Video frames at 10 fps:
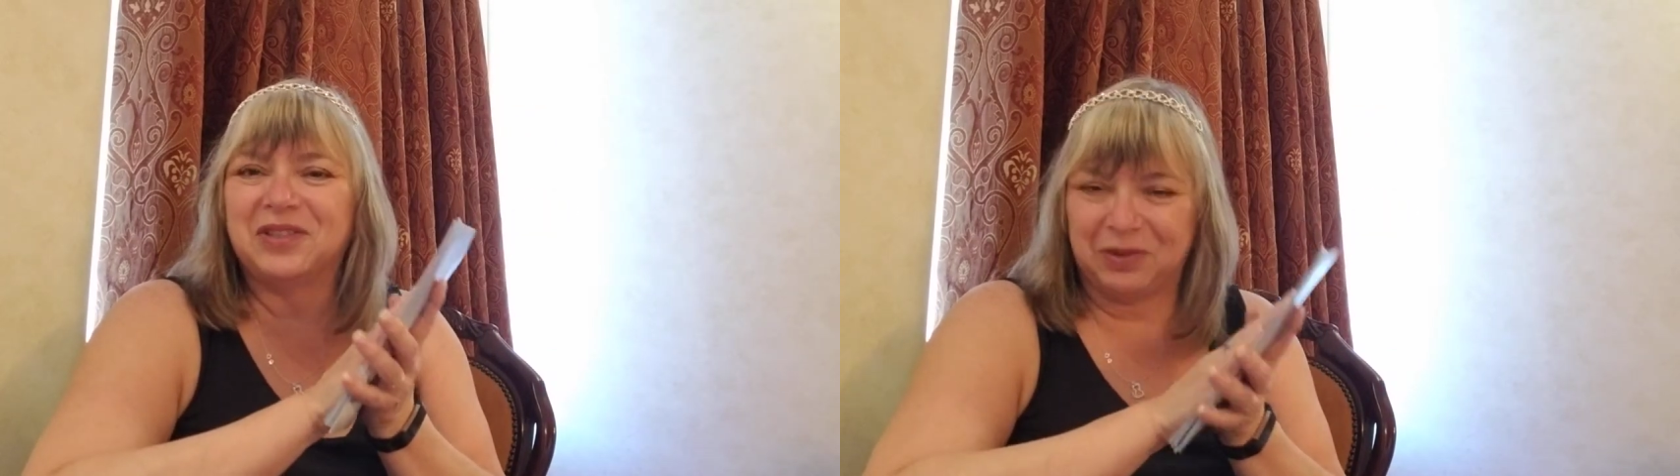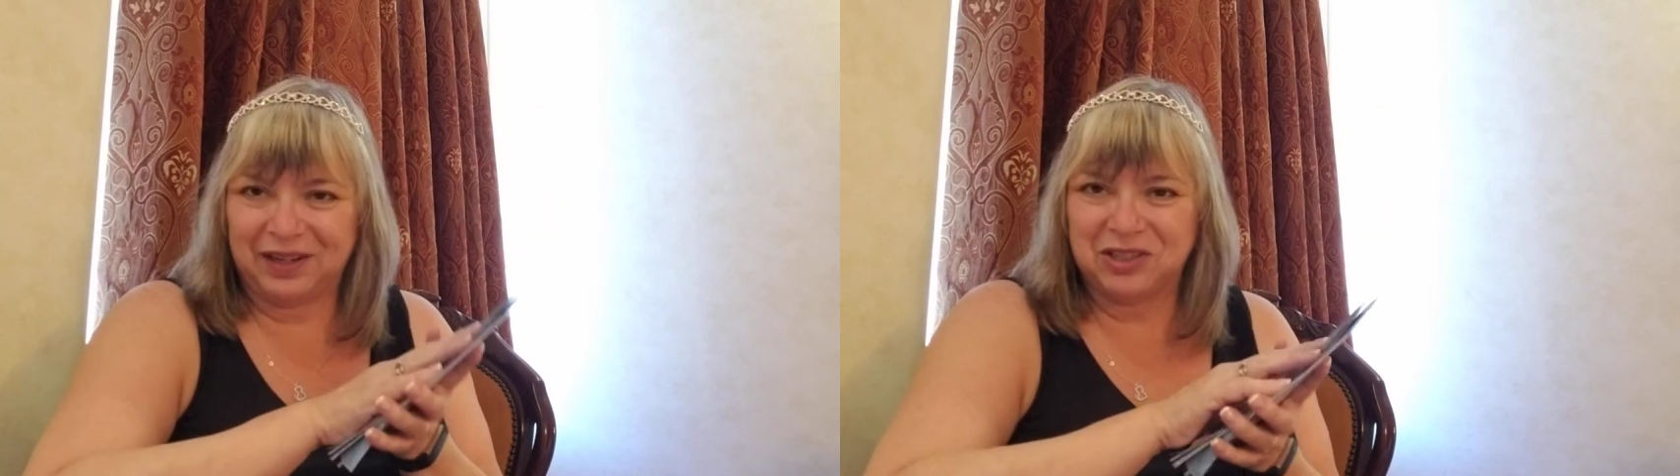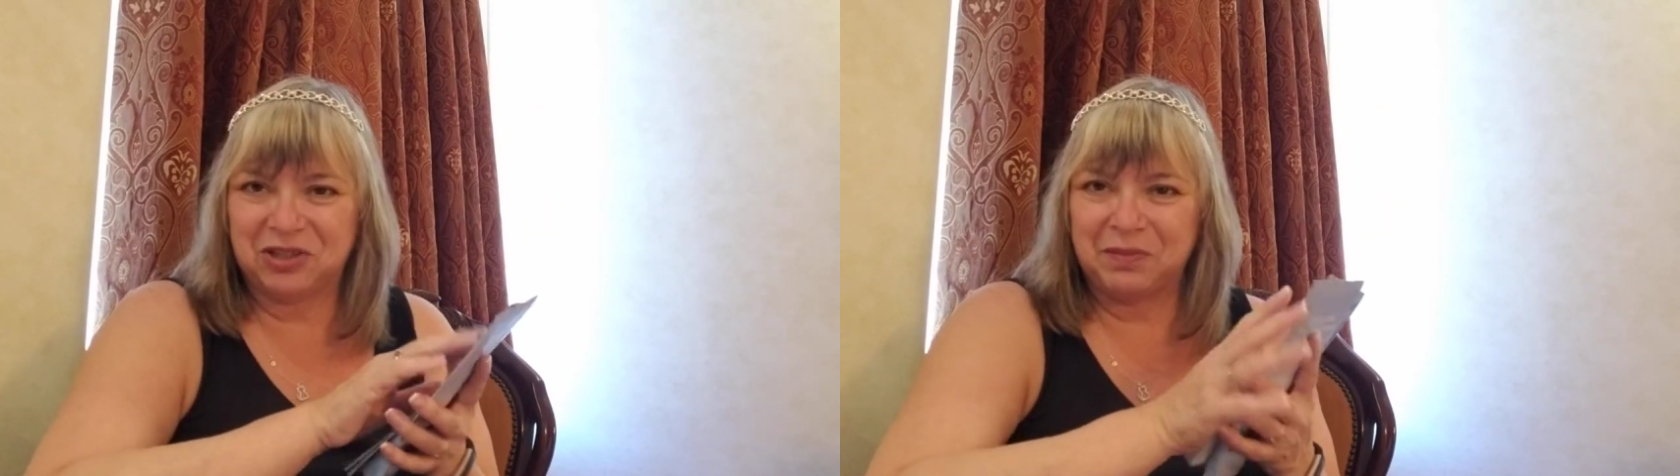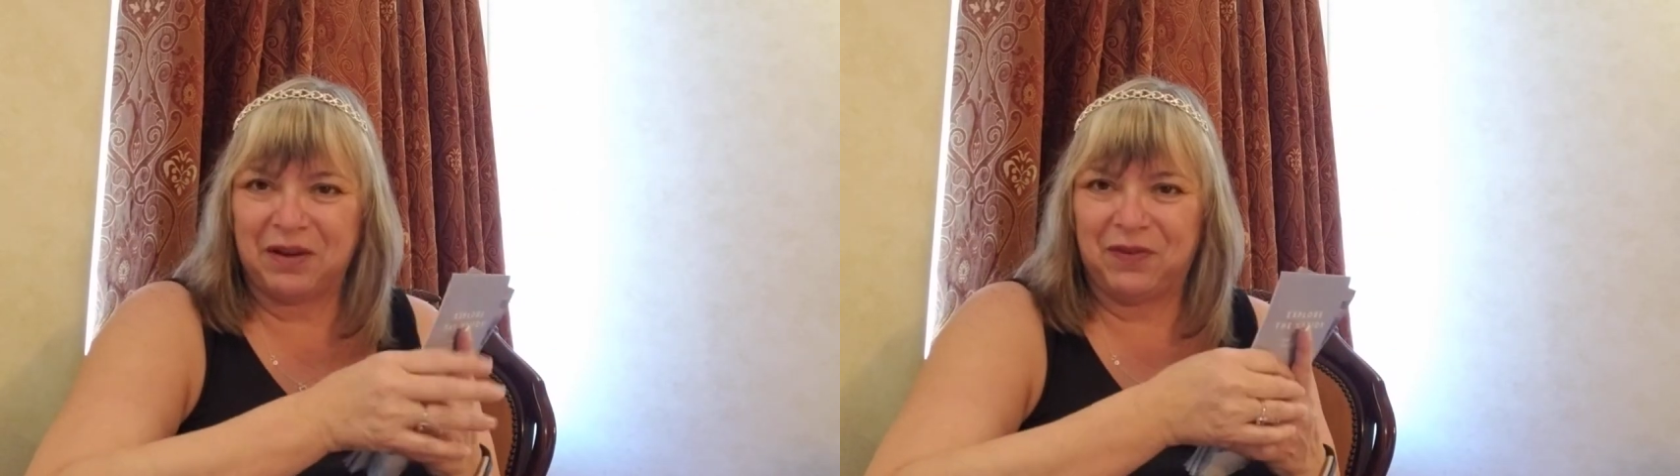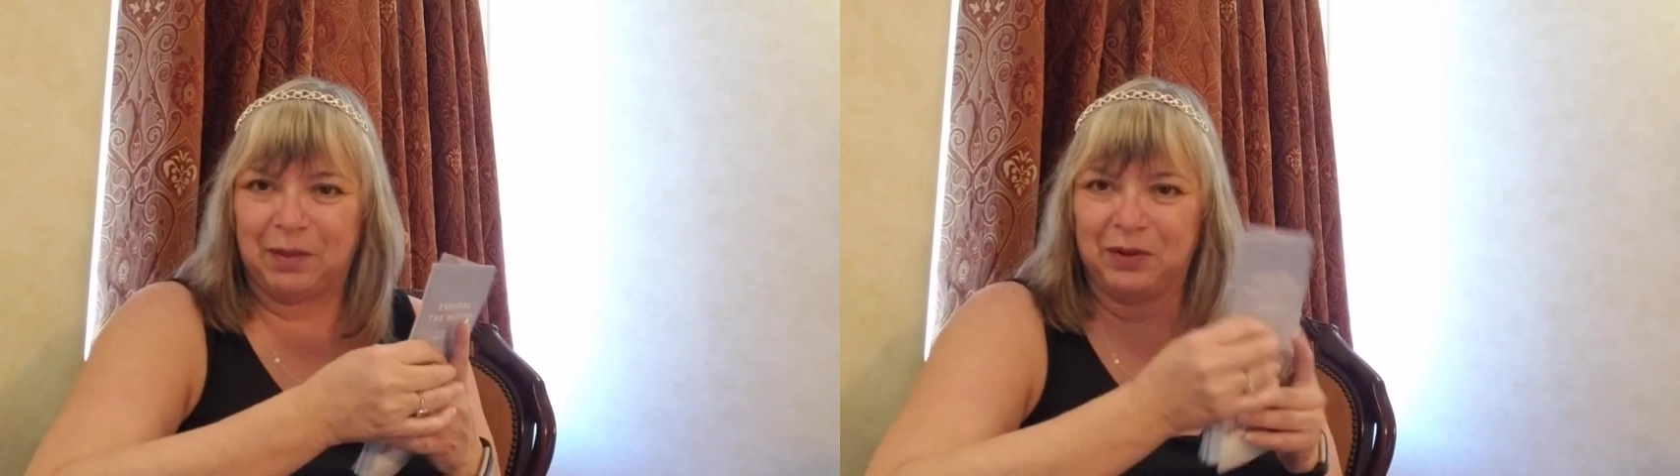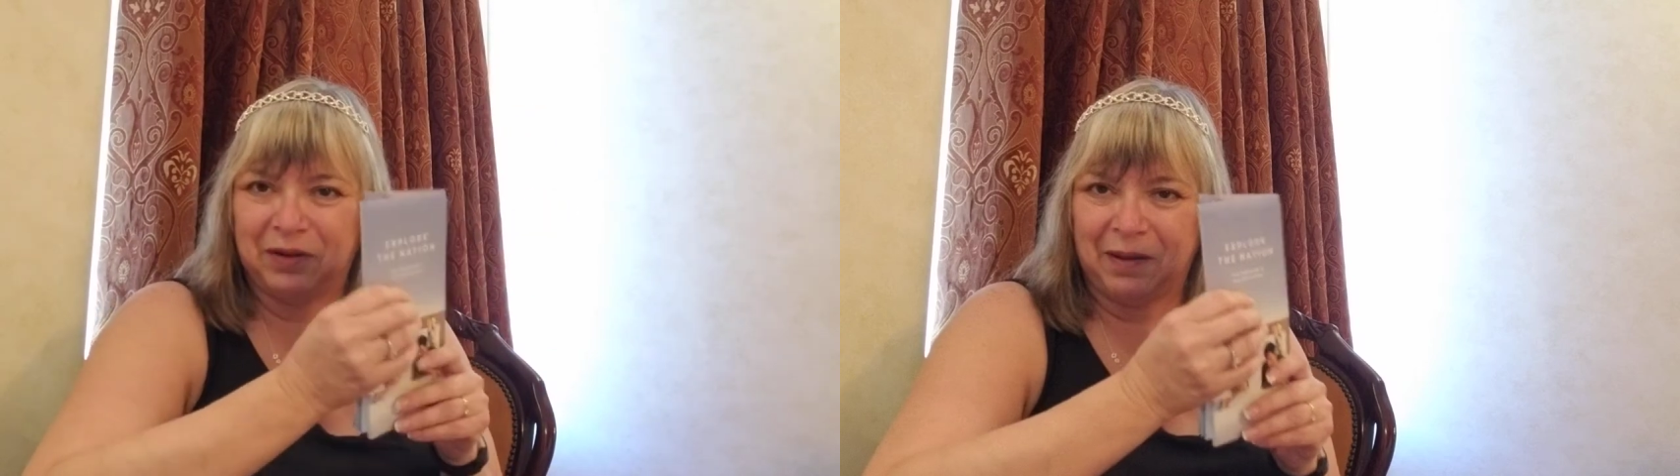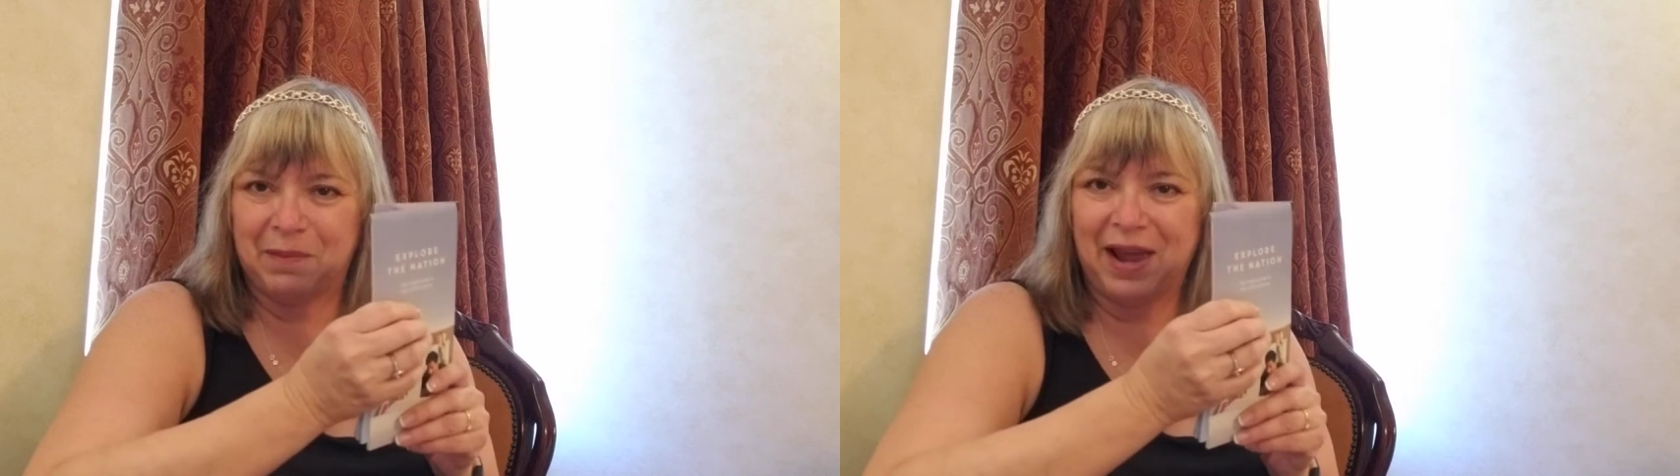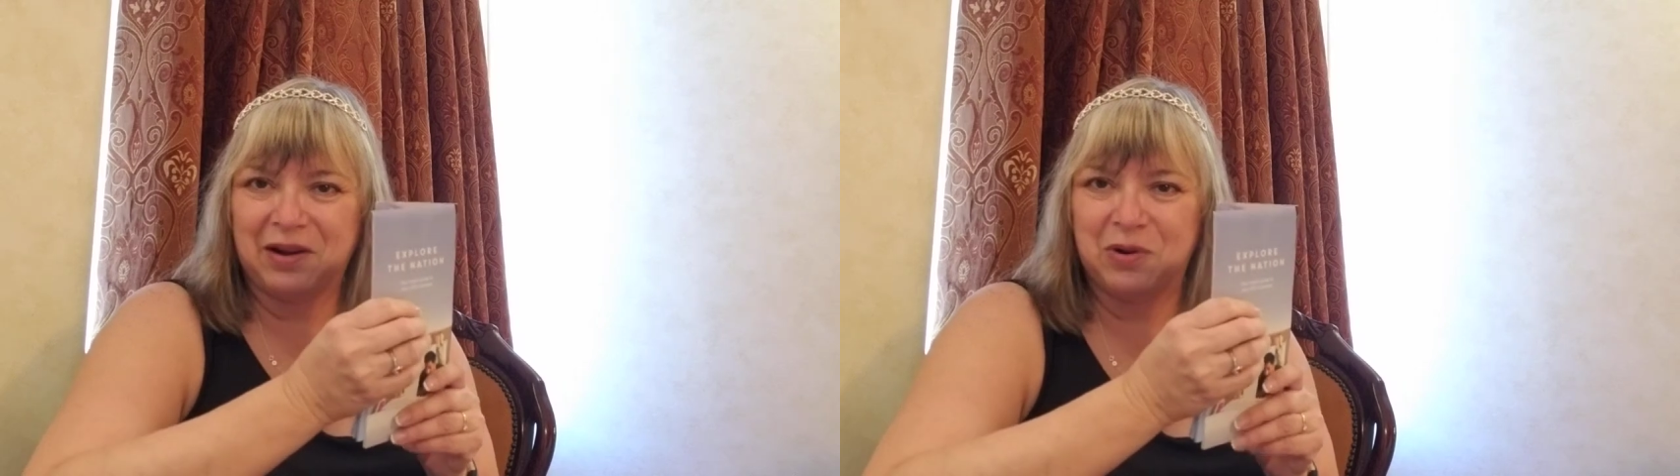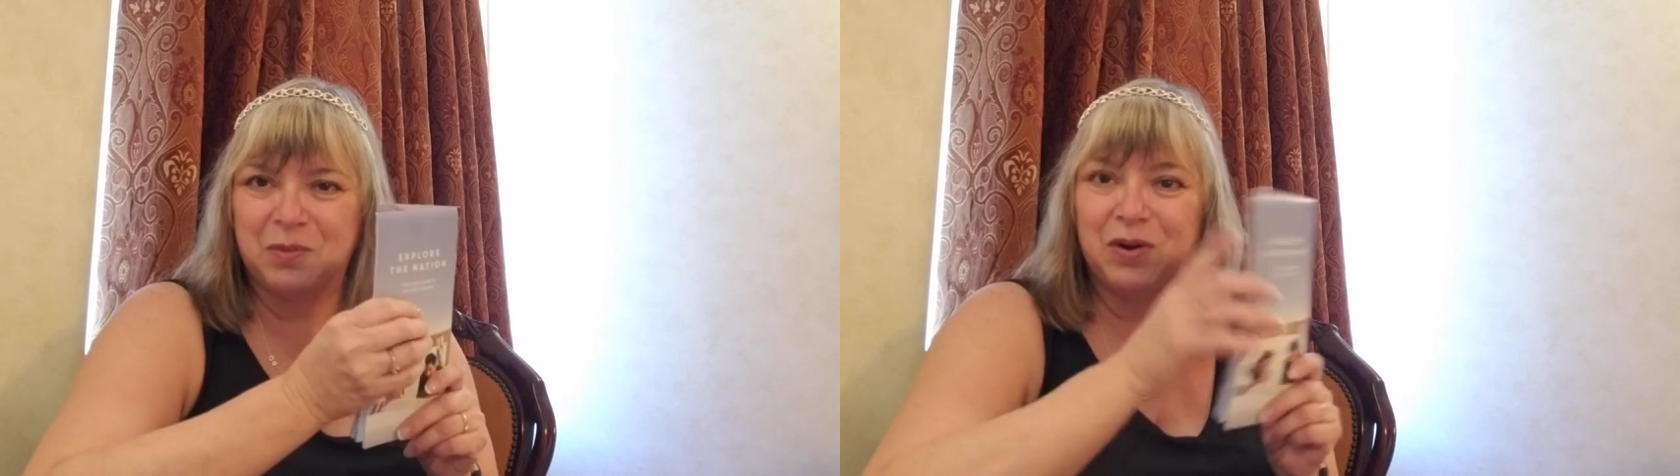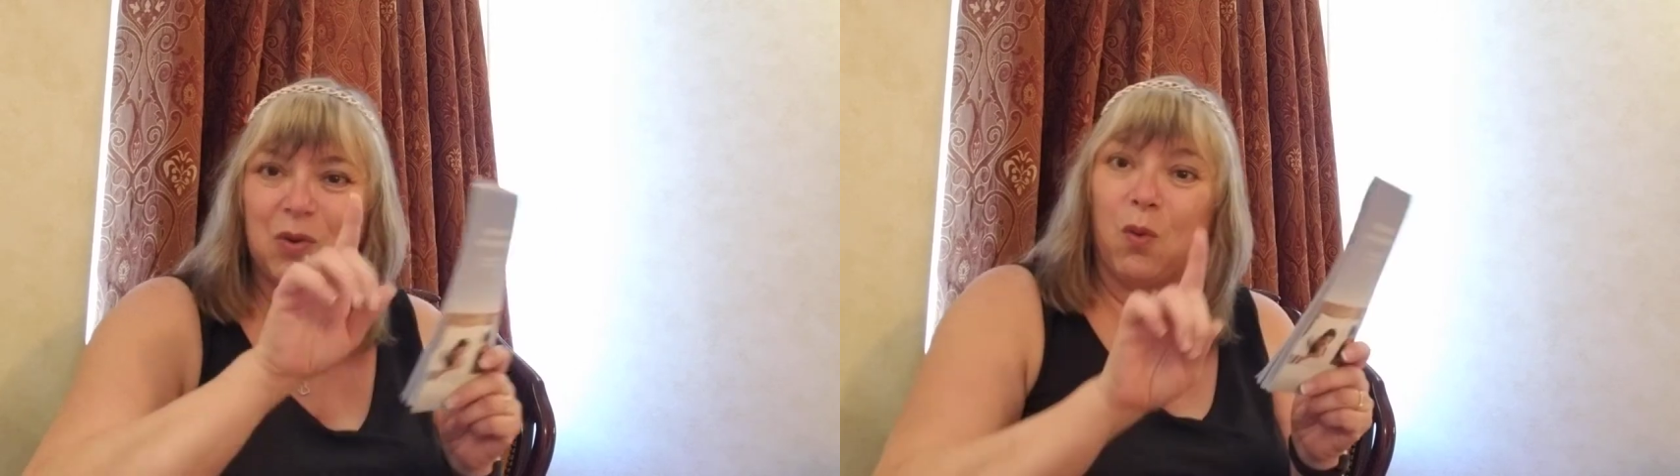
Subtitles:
so I can show my family when I'm back home